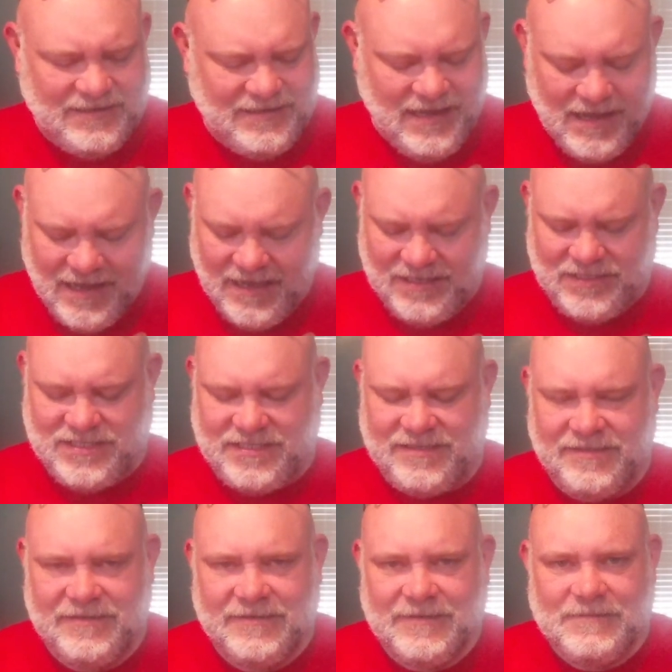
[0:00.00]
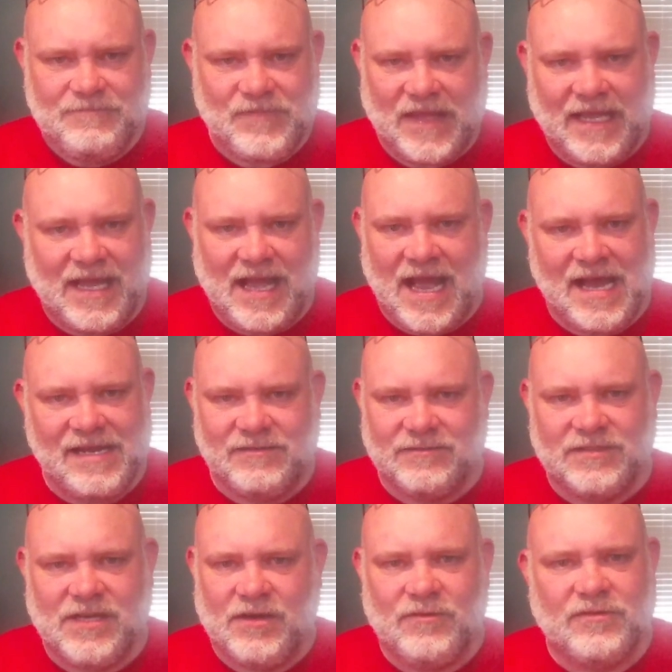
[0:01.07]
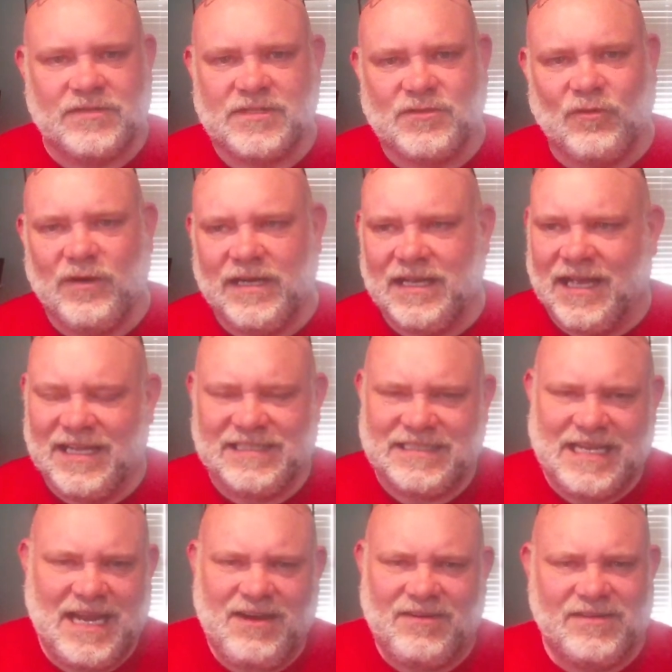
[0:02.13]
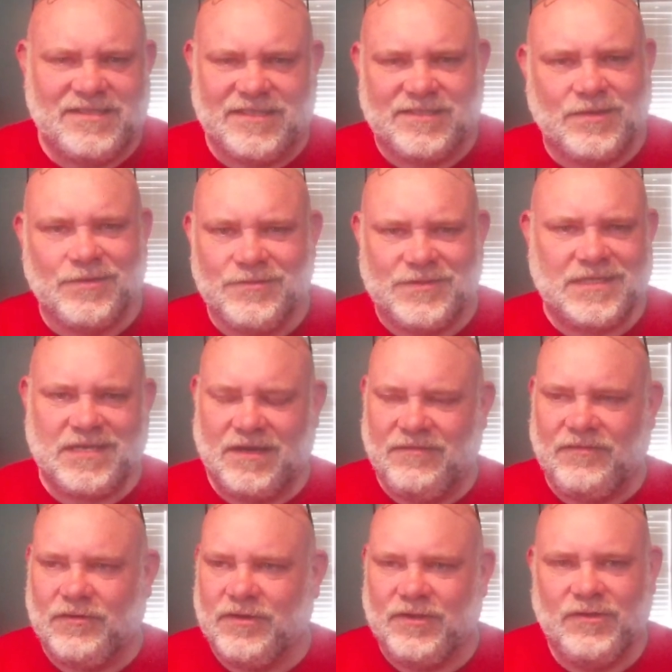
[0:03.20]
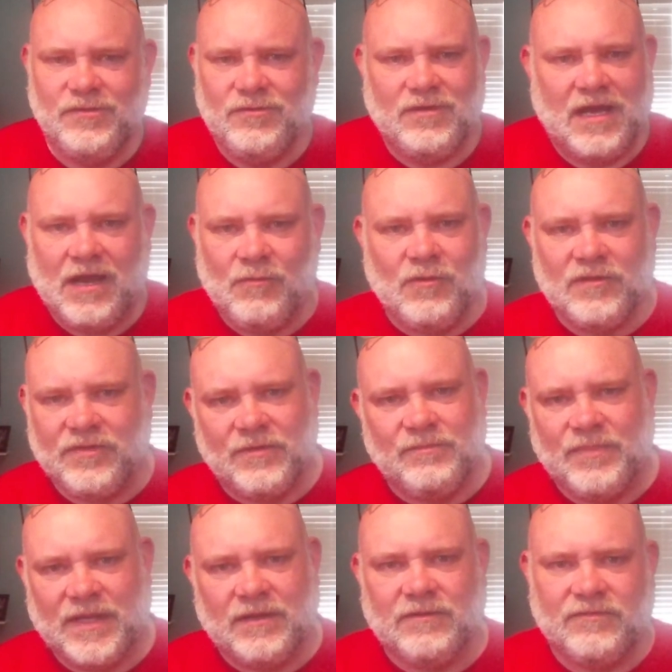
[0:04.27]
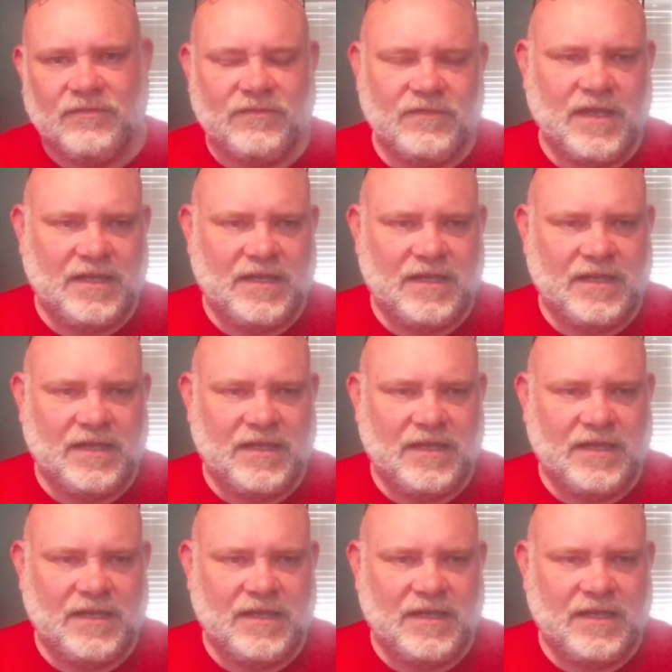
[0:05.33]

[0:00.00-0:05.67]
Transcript: Gosh, I don't know. The storylines now are just who's tougher than who, and I want the belt.